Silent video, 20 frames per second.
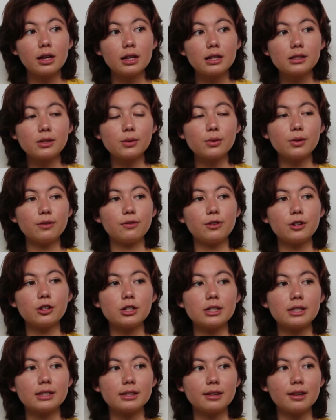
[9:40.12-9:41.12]
And so if you're
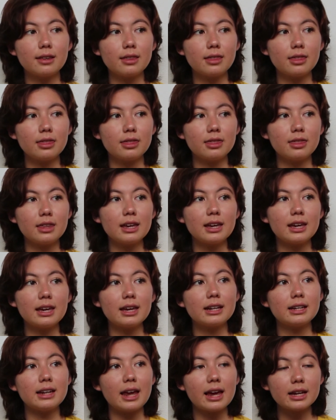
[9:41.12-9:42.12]
just
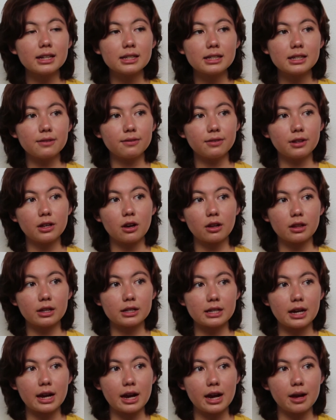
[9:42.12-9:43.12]
thinking negatively all
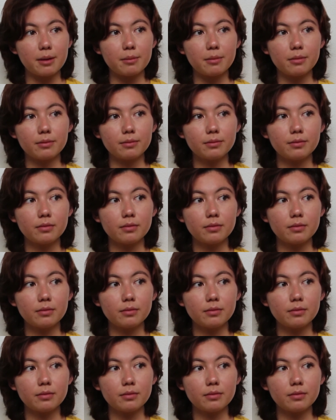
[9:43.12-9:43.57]
the time,